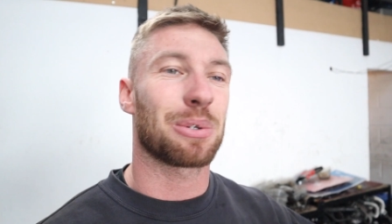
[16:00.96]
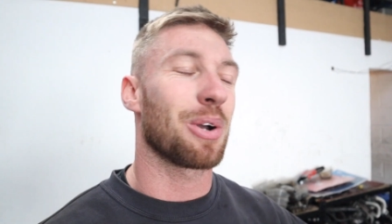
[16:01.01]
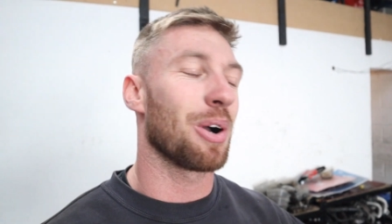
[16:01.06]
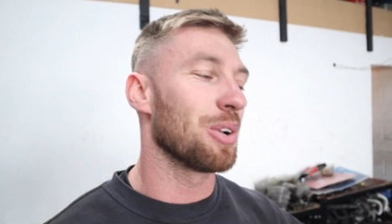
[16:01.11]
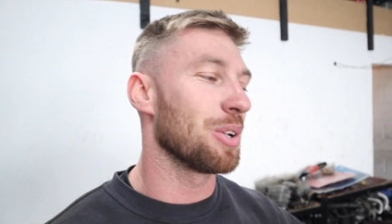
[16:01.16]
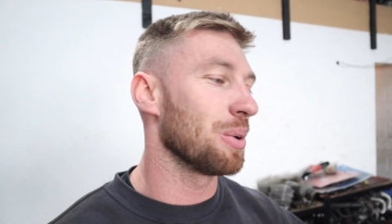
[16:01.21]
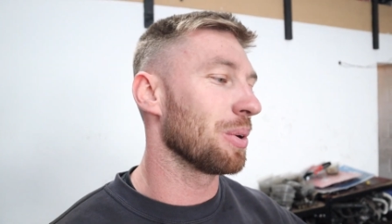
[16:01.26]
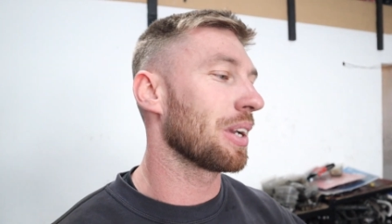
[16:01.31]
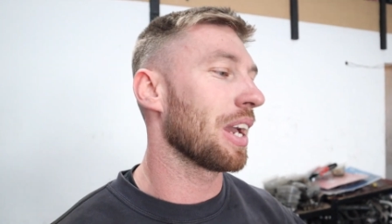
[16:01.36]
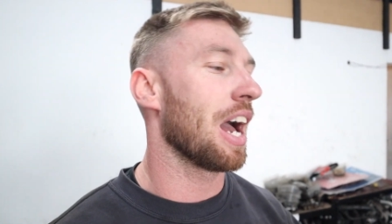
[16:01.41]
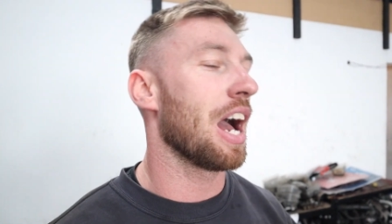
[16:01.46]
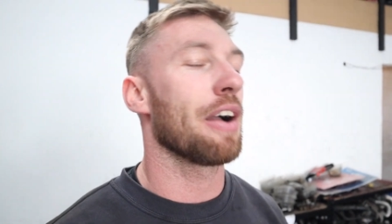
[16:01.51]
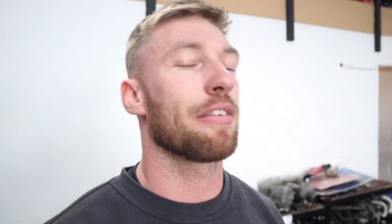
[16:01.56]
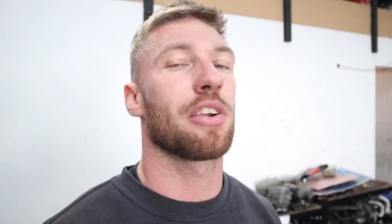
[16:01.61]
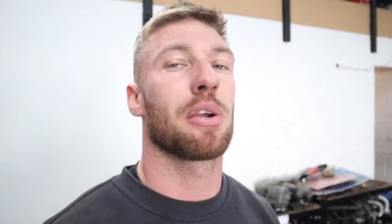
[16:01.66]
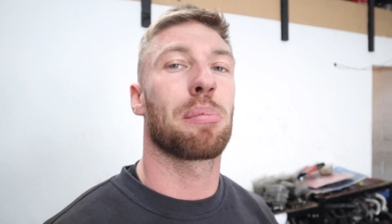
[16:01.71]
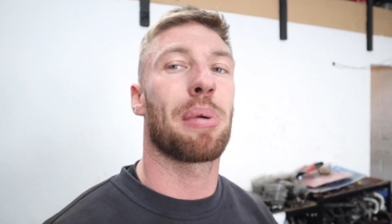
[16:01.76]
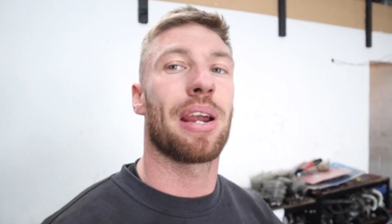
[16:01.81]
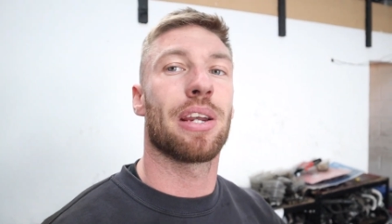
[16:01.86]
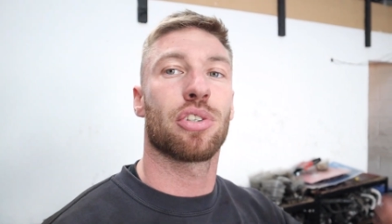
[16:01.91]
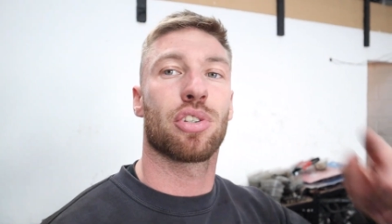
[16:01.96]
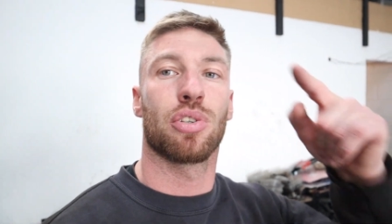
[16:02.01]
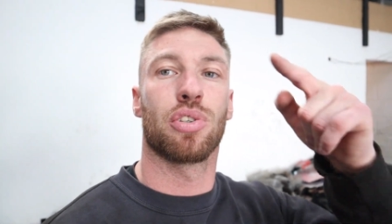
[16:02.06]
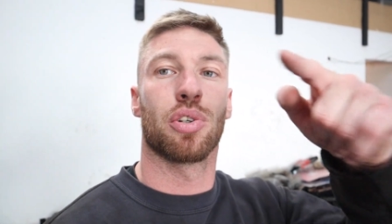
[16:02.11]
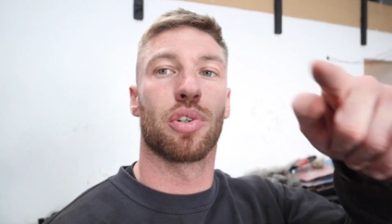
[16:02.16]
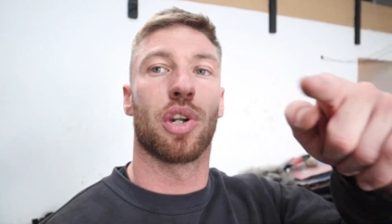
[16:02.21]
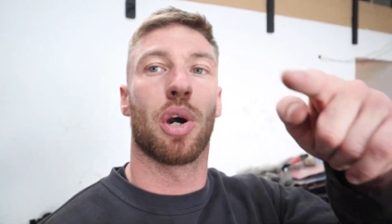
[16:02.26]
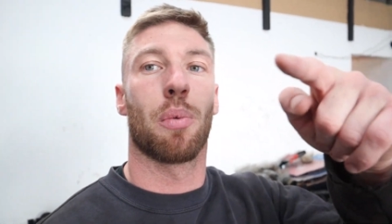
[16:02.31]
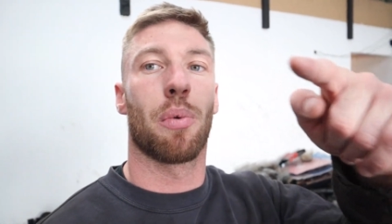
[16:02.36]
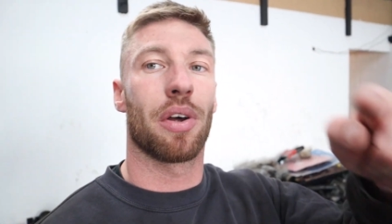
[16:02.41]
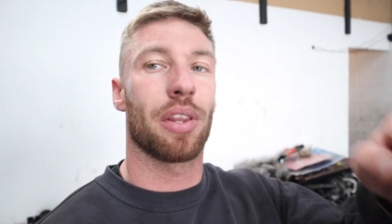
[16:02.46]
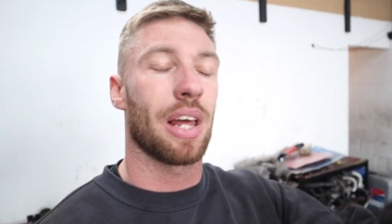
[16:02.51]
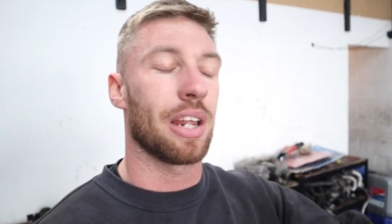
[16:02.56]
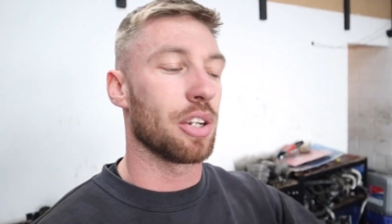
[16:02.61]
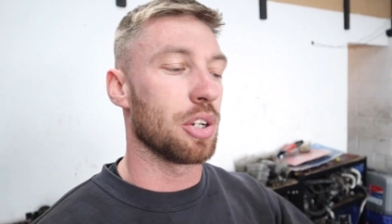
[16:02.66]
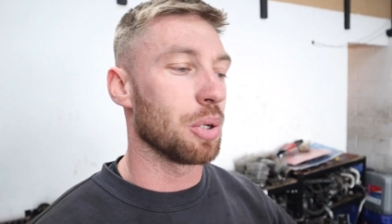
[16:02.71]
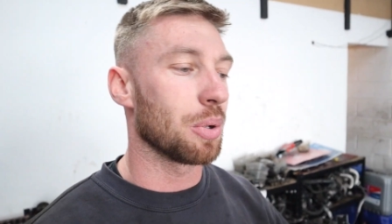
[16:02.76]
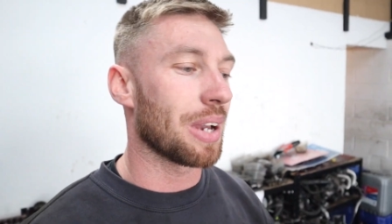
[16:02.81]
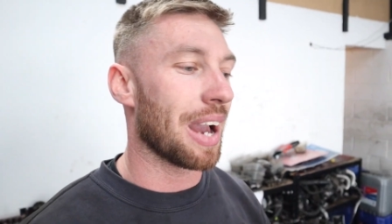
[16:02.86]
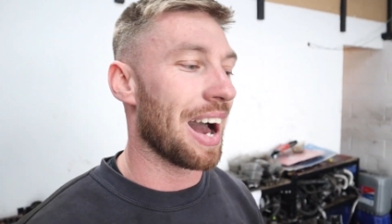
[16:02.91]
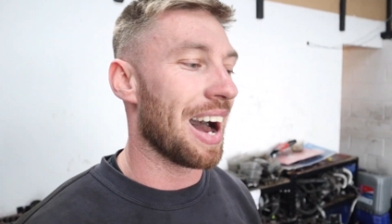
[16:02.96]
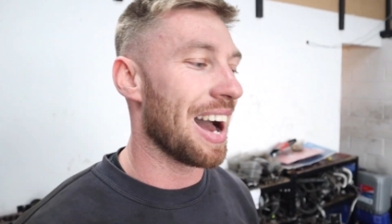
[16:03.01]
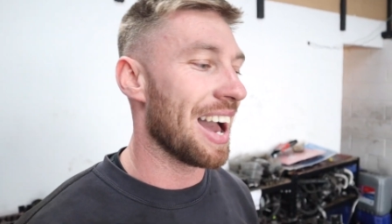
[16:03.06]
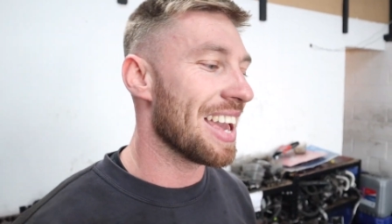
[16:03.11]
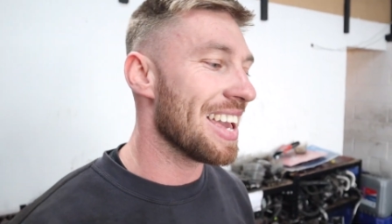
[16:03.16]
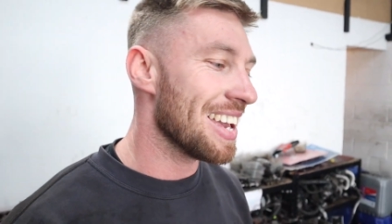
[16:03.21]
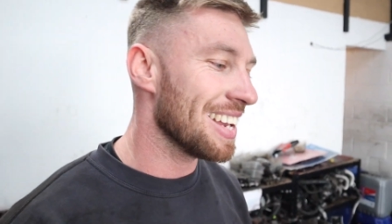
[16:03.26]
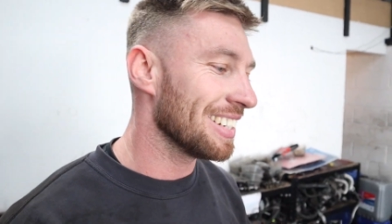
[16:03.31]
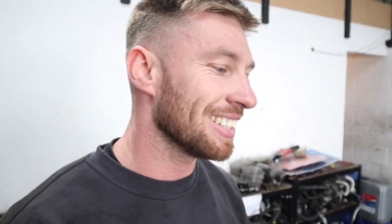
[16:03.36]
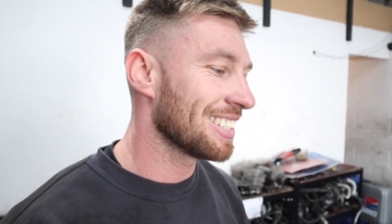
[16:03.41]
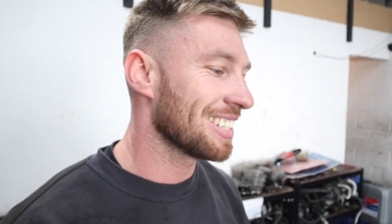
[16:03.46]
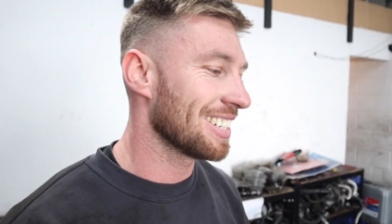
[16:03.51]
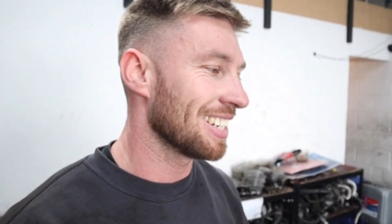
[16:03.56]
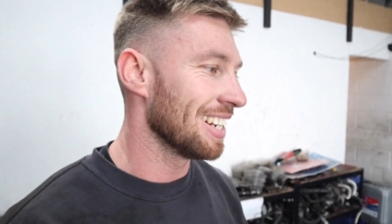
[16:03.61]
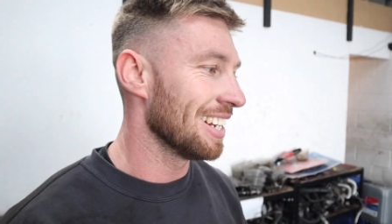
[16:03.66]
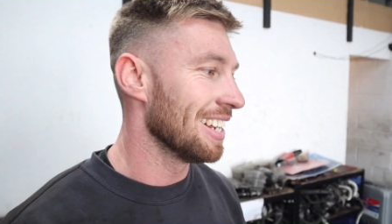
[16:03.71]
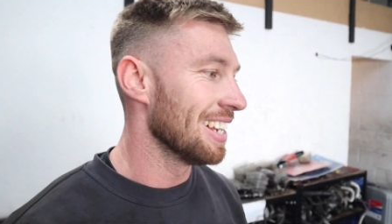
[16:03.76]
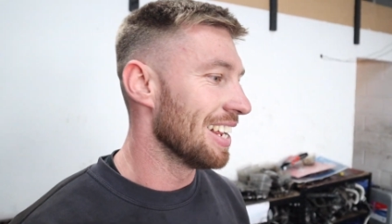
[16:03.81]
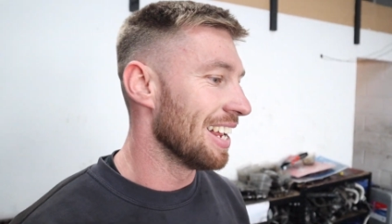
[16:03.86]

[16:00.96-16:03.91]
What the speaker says: we've got a new car. If you're a patron, you'll know what that new car is.